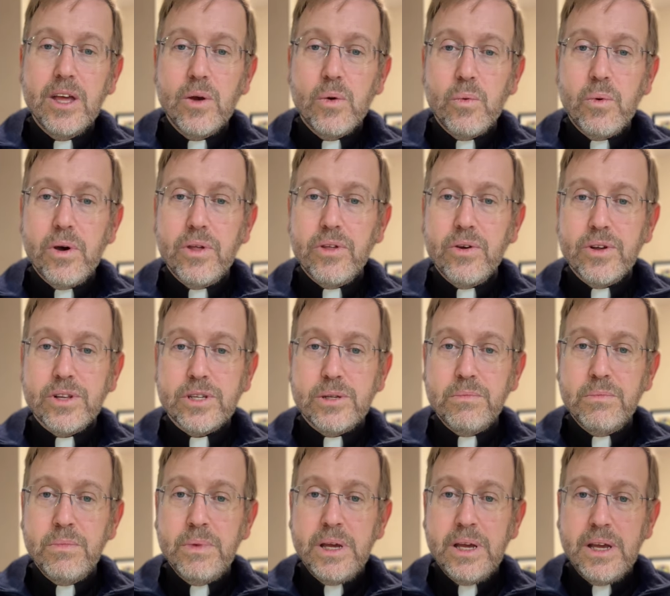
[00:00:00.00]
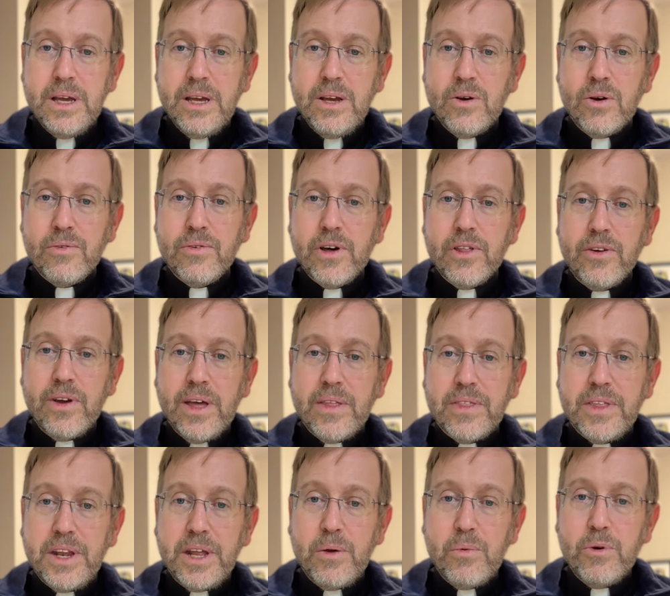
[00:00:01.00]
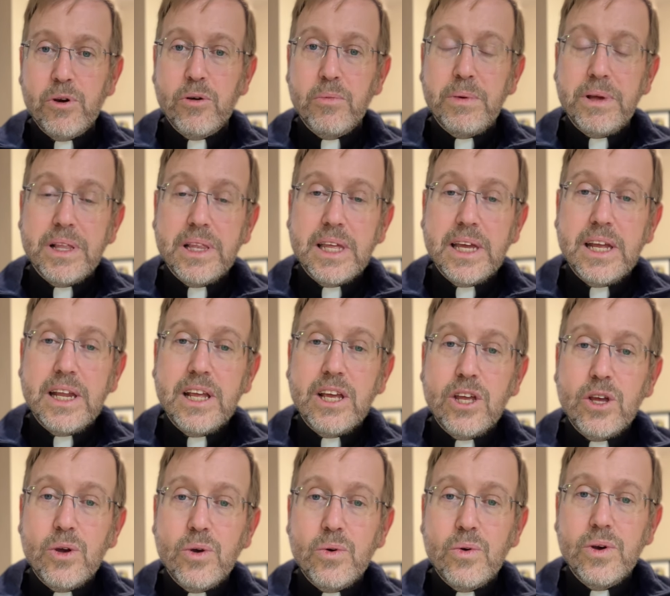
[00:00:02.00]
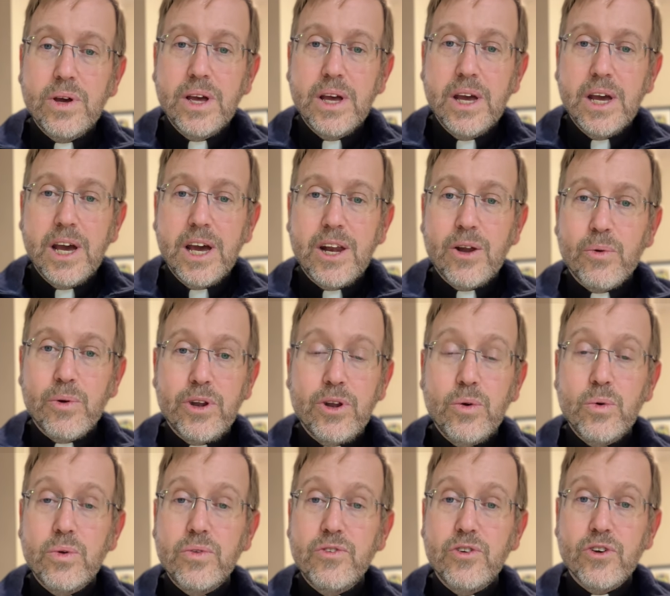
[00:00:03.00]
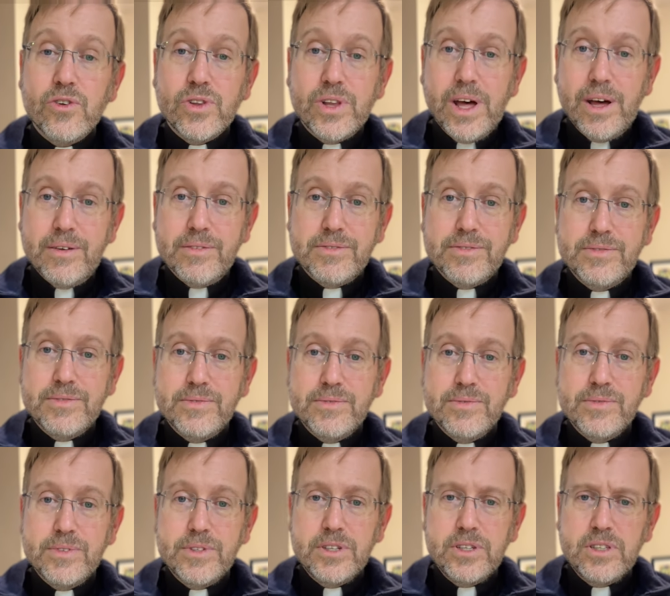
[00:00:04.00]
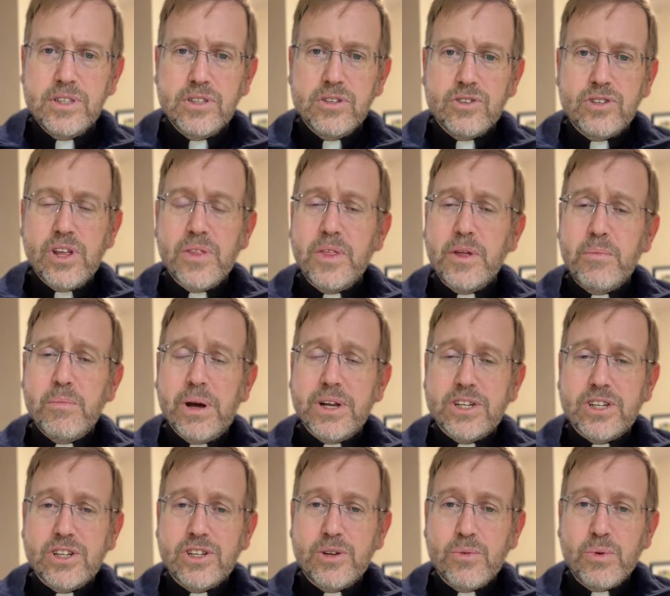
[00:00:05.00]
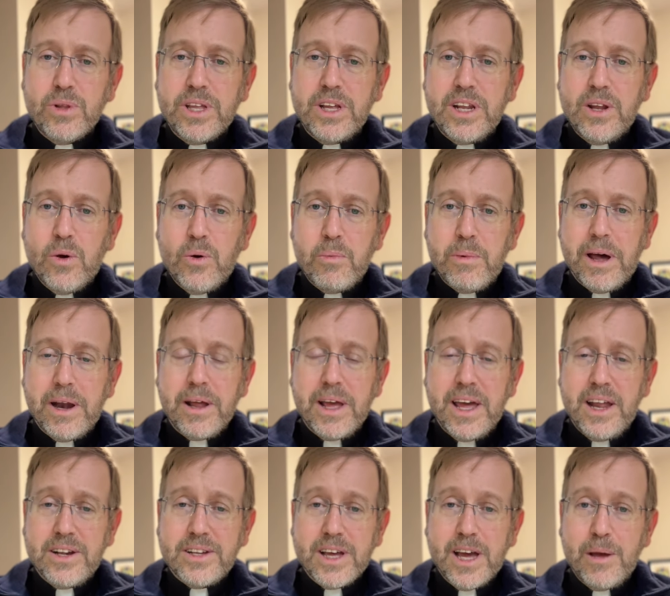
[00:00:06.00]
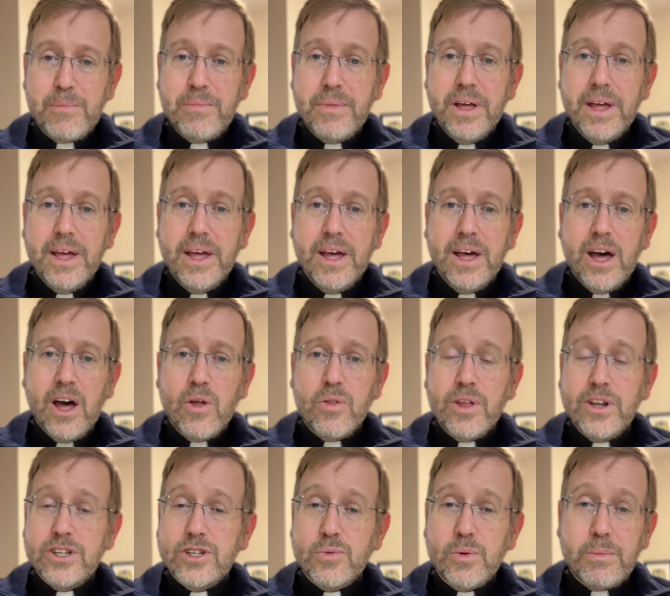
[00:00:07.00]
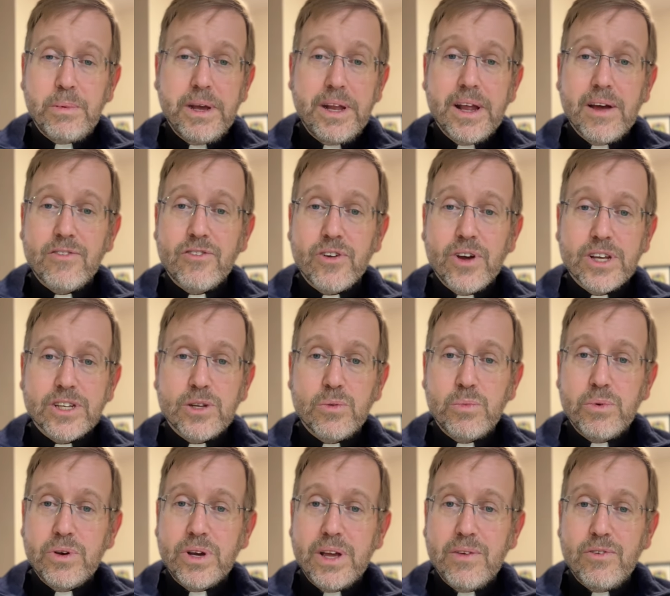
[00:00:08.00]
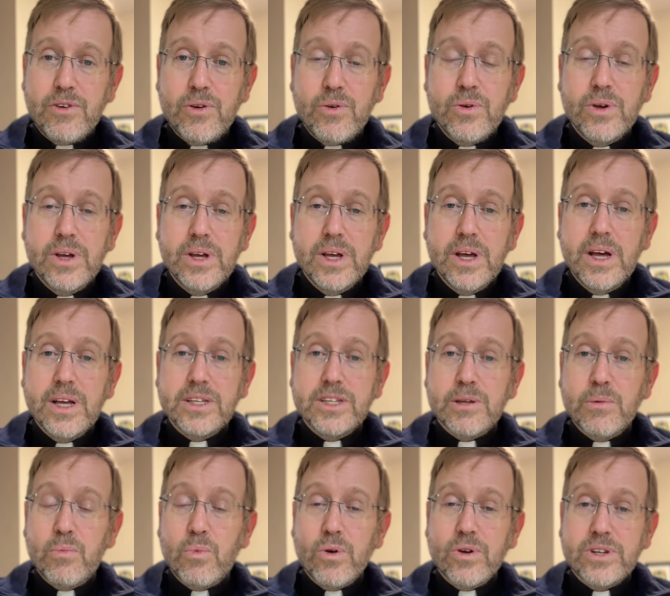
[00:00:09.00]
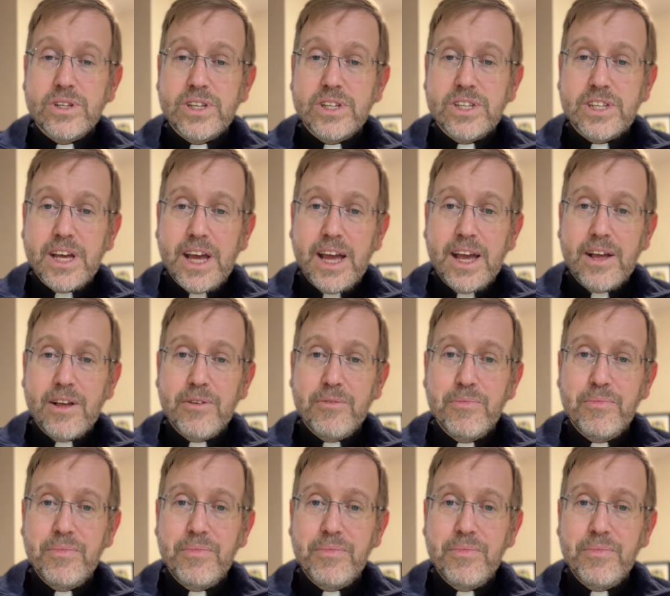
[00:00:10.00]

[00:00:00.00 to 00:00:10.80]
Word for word: whether it's me or Father Anthony, we'll be leading you in a renewal of your love. There's nothing much to really know about it ahead of time, other than just repeat after us, and we'll give you some words to say.